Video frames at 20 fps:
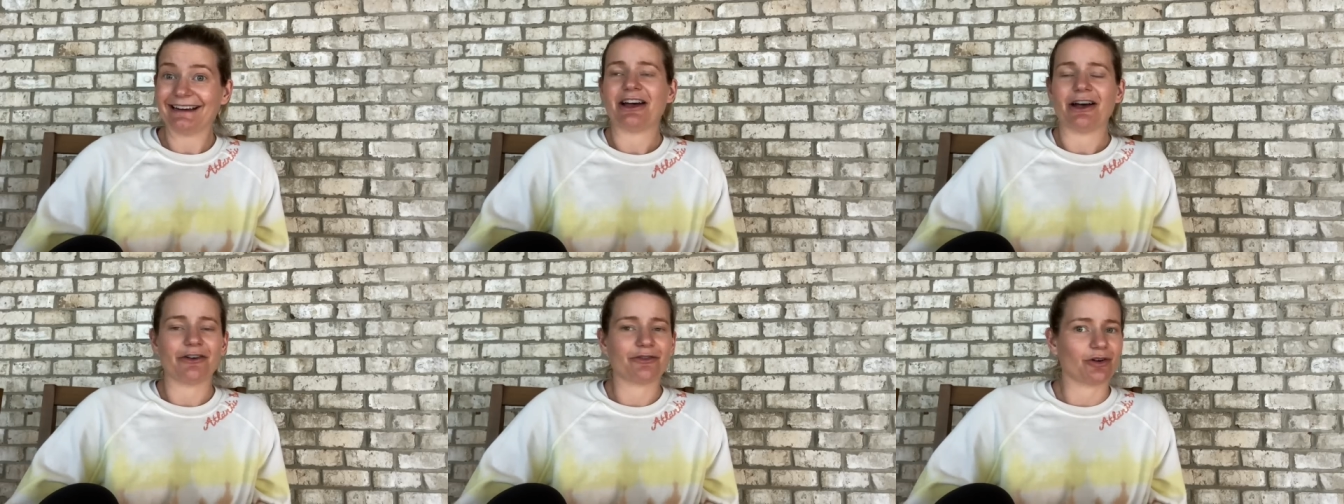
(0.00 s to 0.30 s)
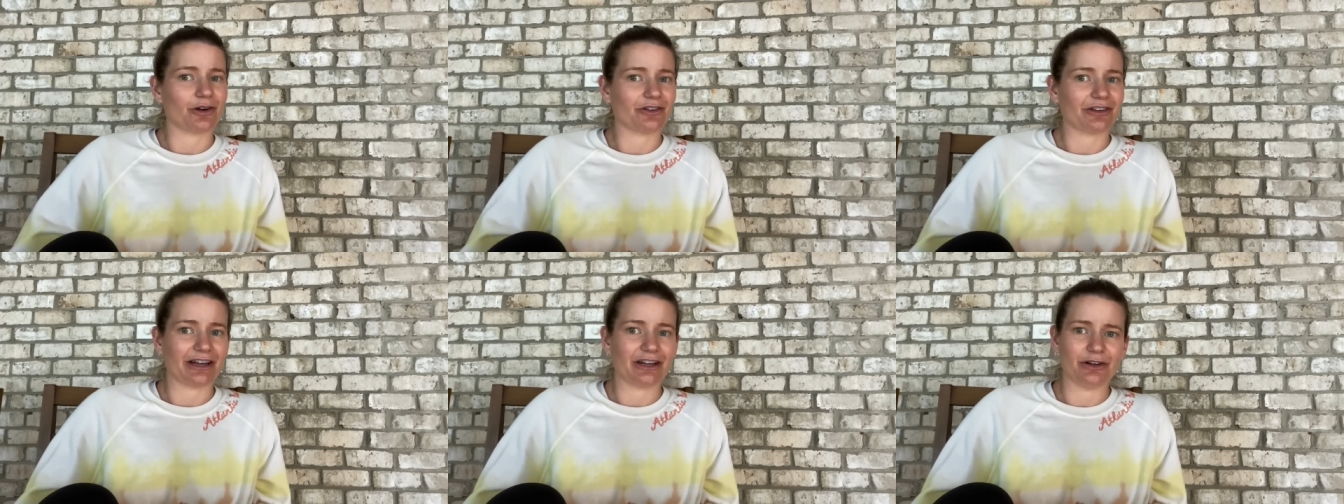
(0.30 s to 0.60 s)
Of
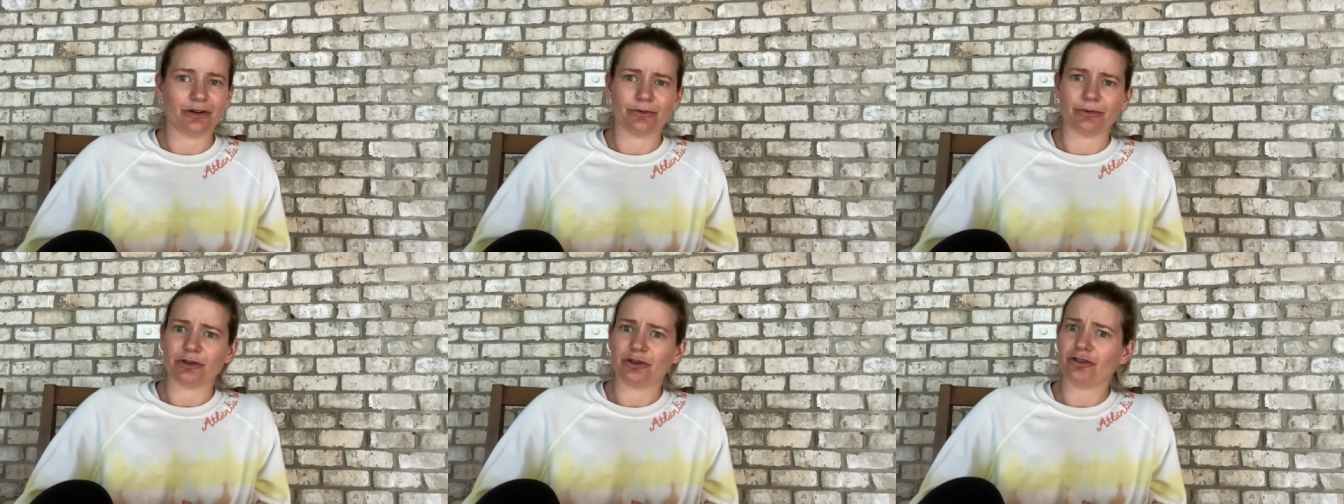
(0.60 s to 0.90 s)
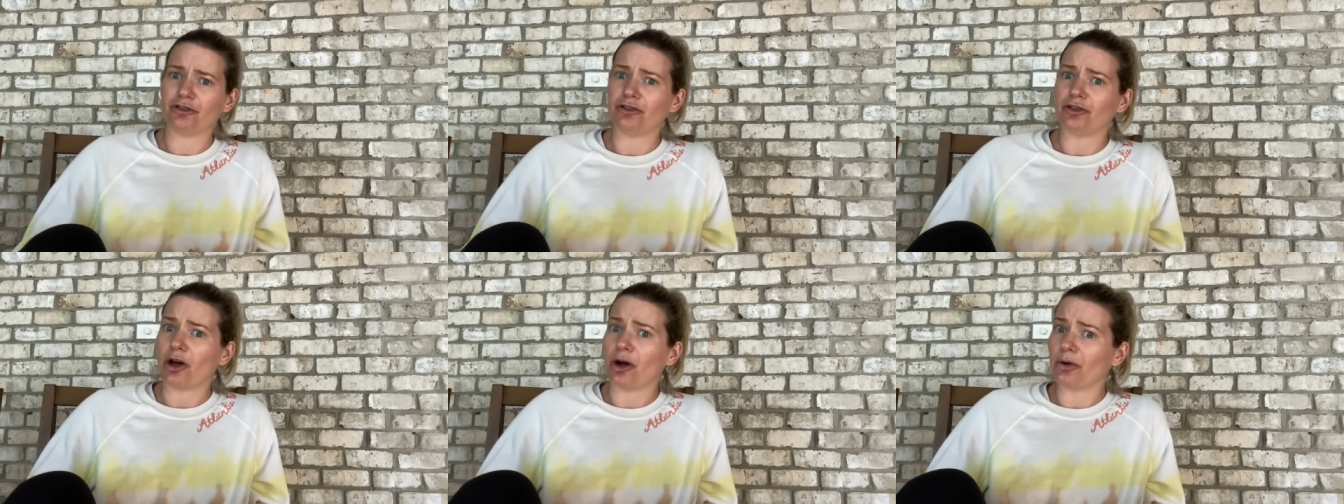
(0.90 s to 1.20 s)
course, I knew it was
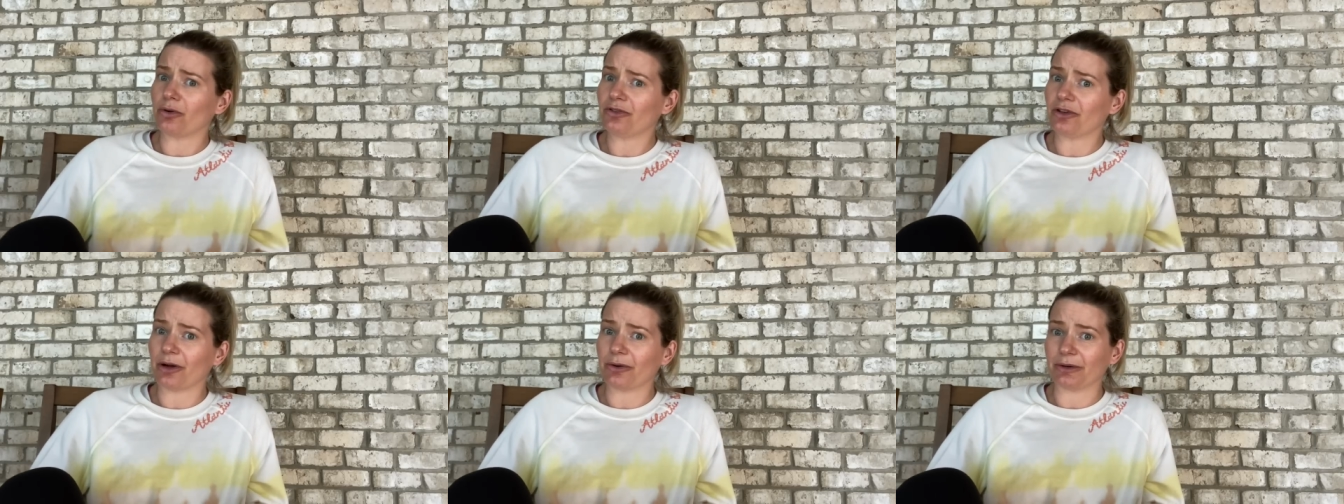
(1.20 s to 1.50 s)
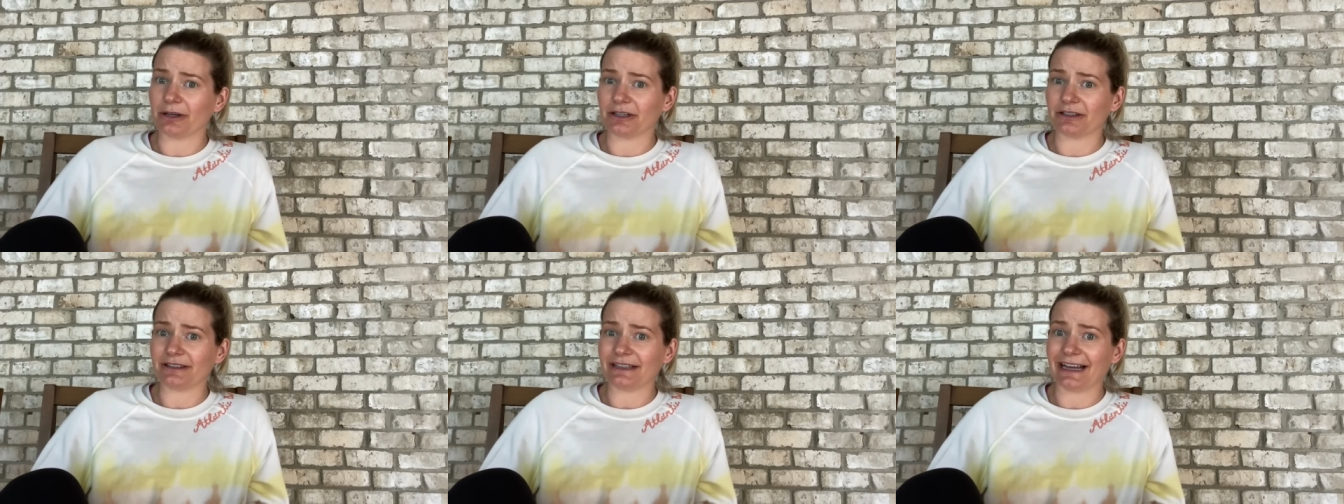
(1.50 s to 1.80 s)
so, so
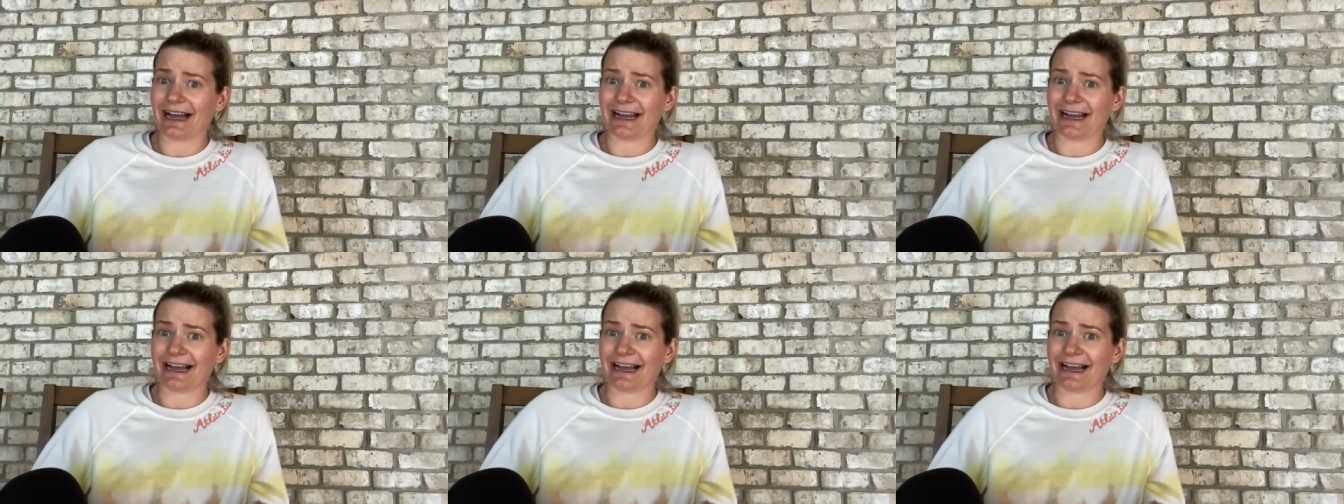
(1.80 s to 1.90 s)
early.